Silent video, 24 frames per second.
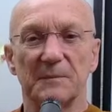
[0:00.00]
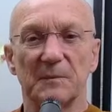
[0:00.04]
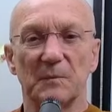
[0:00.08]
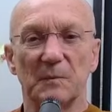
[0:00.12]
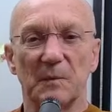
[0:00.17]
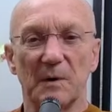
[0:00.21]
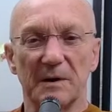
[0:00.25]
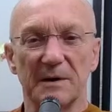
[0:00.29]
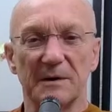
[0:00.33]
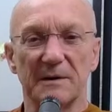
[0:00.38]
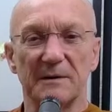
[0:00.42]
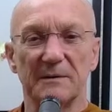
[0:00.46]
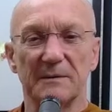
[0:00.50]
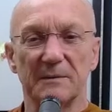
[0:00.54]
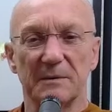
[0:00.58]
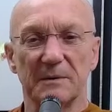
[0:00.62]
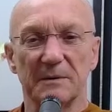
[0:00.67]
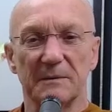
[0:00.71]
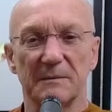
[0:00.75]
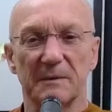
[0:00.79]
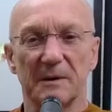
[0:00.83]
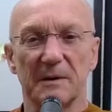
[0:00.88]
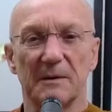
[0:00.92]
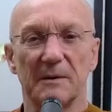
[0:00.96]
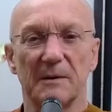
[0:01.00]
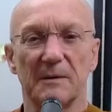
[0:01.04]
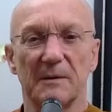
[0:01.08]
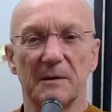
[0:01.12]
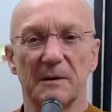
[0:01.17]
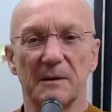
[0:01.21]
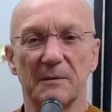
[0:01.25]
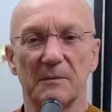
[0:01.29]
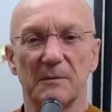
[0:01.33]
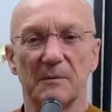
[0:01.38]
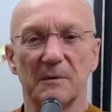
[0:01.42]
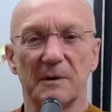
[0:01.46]
One
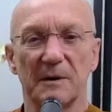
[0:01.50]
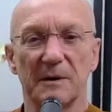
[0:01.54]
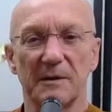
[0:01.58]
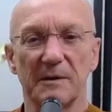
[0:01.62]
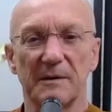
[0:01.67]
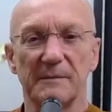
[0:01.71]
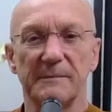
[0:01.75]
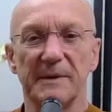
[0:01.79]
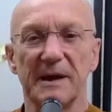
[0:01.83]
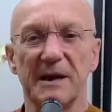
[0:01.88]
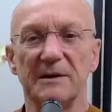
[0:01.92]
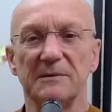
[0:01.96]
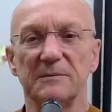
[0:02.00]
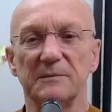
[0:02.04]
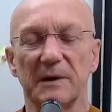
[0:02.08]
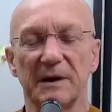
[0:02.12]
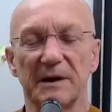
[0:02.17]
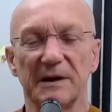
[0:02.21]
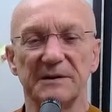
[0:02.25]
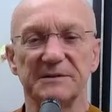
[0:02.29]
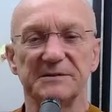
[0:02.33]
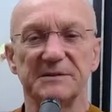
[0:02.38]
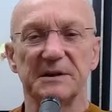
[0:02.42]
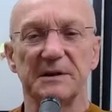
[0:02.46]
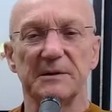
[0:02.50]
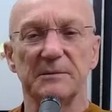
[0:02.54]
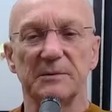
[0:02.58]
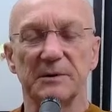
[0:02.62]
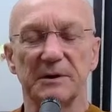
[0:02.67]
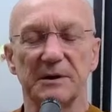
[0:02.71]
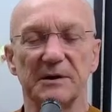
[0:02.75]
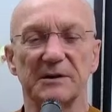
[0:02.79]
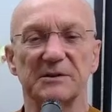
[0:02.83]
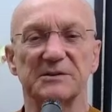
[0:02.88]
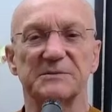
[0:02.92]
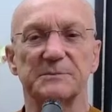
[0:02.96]
of the main ways he
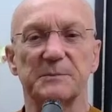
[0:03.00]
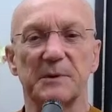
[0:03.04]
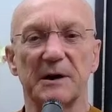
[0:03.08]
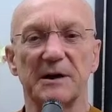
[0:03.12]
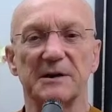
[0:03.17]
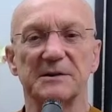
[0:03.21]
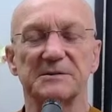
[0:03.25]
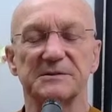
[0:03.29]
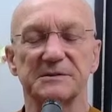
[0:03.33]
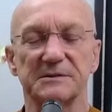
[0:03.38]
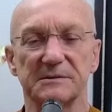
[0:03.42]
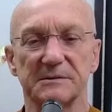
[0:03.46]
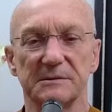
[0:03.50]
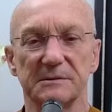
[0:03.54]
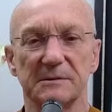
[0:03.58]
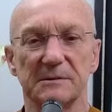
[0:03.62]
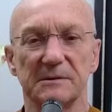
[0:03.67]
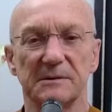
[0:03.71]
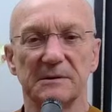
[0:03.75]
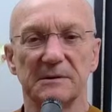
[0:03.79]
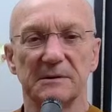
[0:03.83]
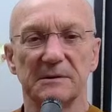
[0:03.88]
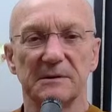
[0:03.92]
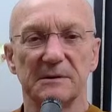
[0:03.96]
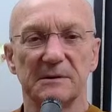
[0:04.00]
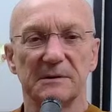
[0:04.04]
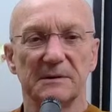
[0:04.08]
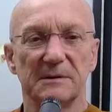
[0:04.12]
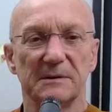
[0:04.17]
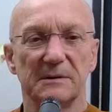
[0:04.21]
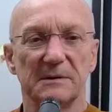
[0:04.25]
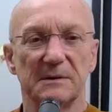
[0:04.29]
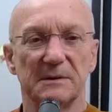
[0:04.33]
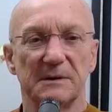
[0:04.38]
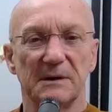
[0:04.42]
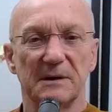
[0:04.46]
would express
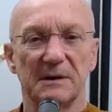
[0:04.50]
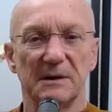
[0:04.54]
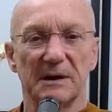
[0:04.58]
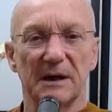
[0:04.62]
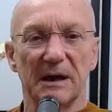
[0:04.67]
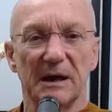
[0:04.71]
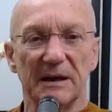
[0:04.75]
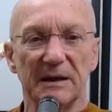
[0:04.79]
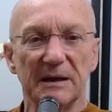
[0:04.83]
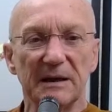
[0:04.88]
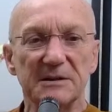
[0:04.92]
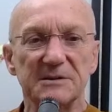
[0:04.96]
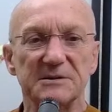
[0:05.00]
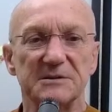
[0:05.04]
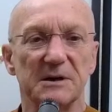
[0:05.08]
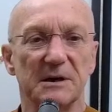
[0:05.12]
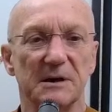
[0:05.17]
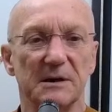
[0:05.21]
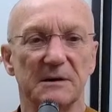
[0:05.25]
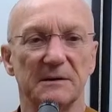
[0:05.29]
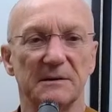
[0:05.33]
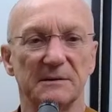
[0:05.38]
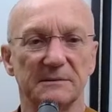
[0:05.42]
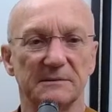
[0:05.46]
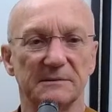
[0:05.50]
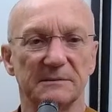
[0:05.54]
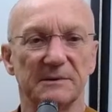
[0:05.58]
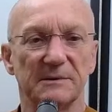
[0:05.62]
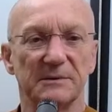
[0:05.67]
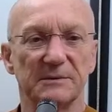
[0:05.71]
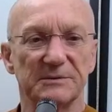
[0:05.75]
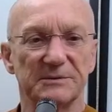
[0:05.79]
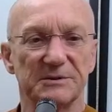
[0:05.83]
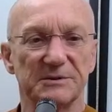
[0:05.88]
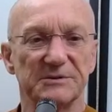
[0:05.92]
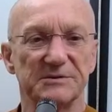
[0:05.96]
anicca,
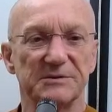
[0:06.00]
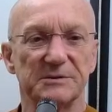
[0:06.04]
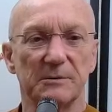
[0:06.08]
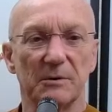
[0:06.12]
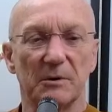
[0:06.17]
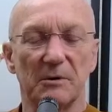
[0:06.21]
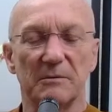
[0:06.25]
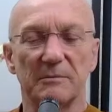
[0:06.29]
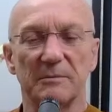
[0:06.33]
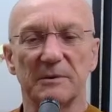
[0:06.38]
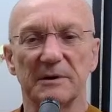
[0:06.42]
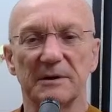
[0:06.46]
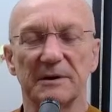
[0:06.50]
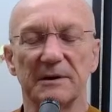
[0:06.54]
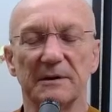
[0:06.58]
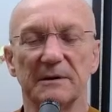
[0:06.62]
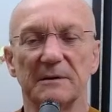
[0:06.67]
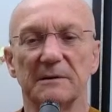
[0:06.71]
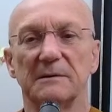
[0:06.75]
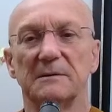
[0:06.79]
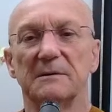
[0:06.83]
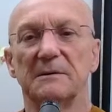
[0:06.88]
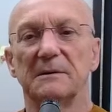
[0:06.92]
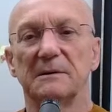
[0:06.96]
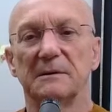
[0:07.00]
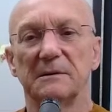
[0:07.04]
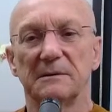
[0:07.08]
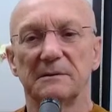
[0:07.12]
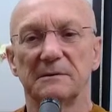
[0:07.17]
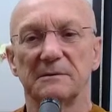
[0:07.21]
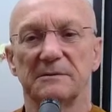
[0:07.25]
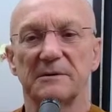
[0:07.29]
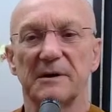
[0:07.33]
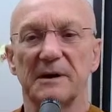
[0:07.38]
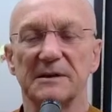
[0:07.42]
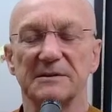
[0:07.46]
which is normally
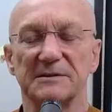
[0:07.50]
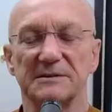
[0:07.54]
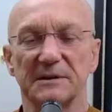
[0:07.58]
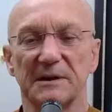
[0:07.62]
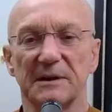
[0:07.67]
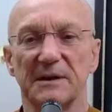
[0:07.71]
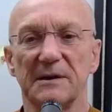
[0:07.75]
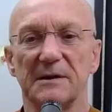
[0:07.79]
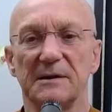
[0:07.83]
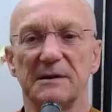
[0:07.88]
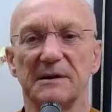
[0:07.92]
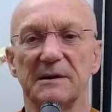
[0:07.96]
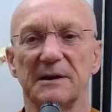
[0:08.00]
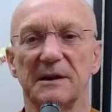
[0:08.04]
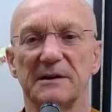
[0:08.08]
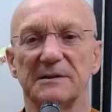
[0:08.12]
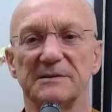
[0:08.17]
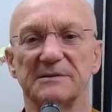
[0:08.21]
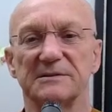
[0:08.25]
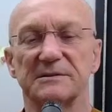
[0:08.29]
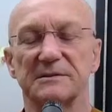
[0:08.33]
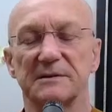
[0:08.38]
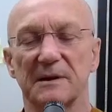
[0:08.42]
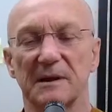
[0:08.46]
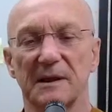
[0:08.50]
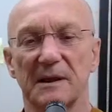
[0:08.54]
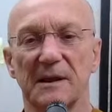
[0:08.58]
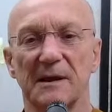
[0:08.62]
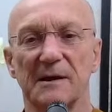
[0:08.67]
translated as